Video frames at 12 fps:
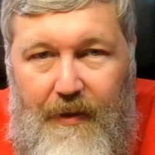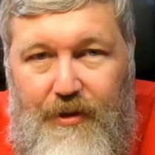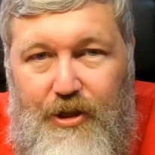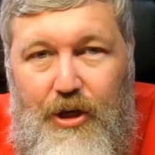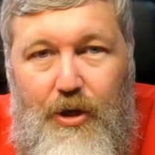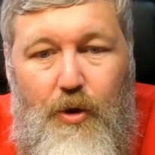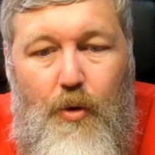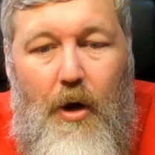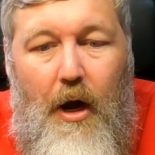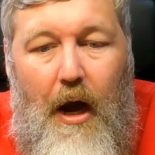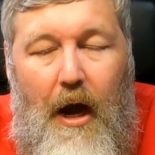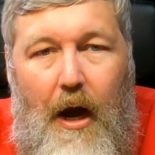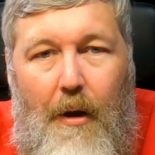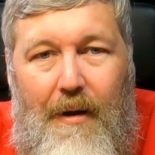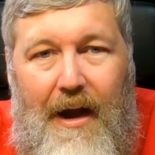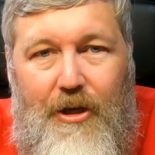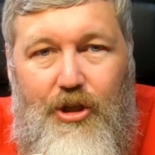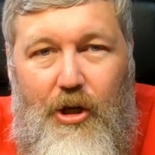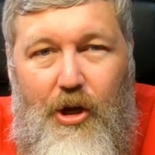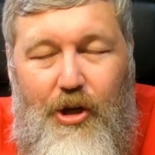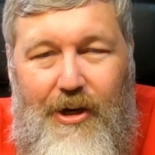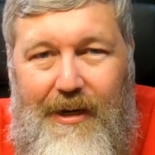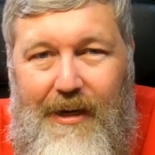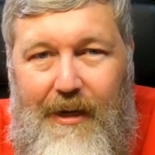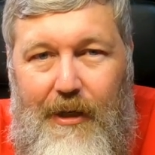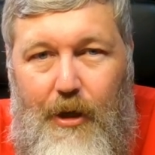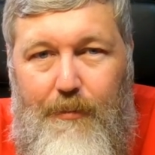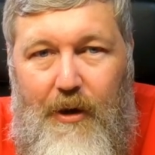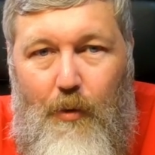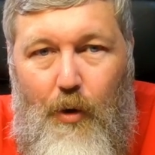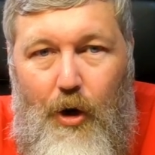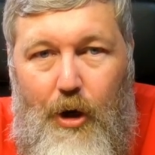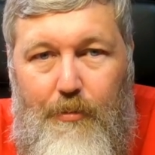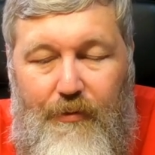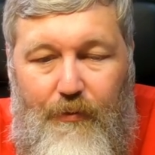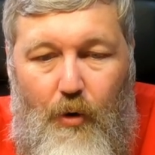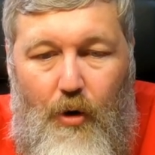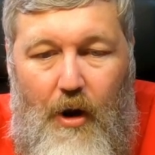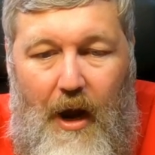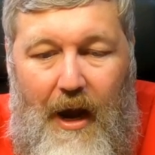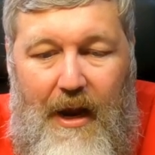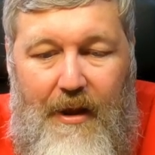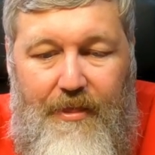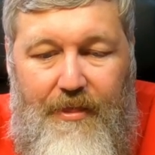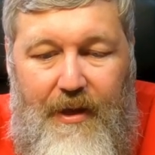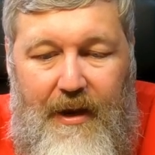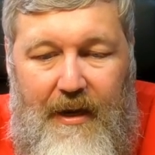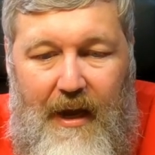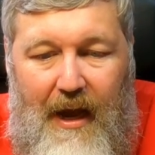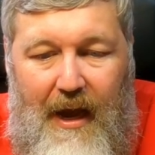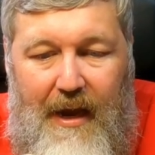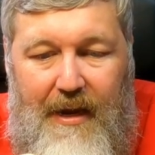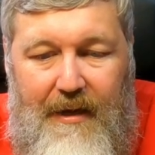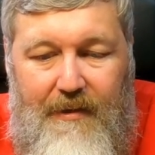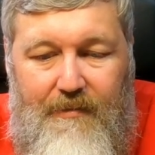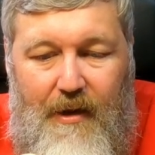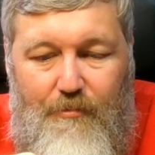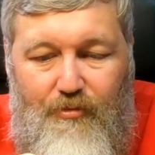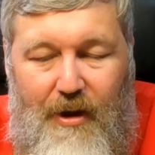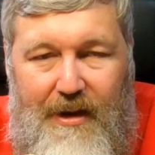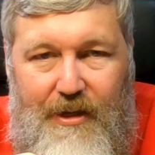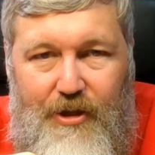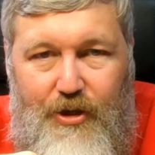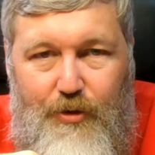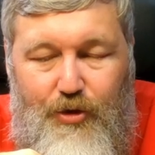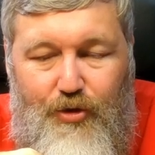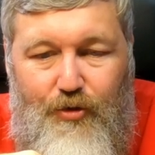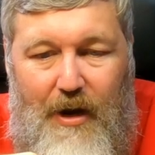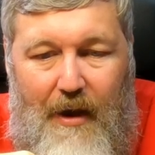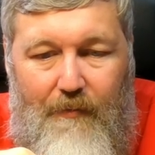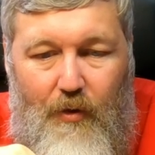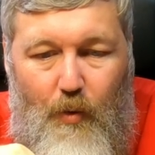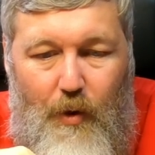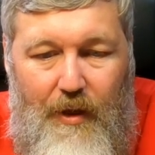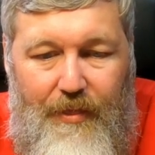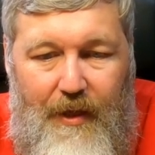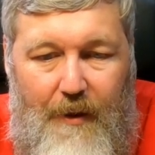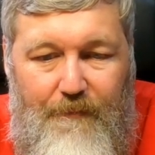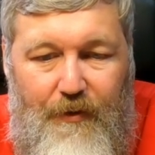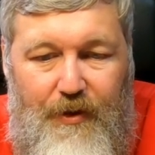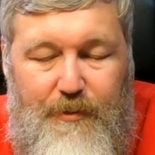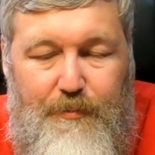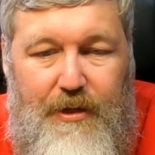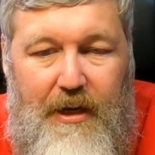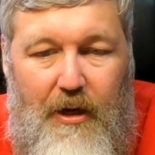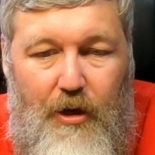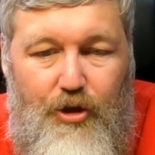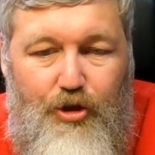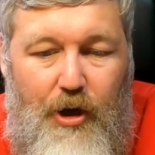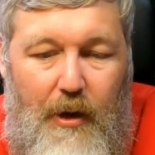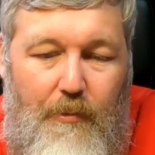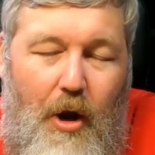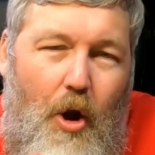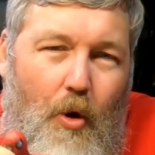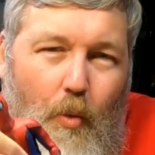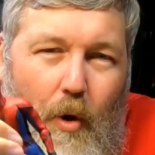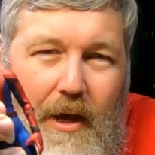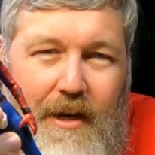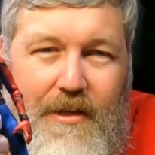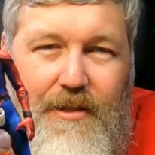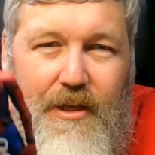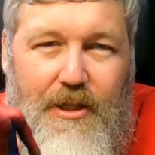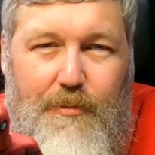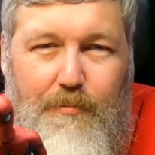The other two um, actually are going to need a little bit of work before I think I am ready to travel with them for this particular trip. One is this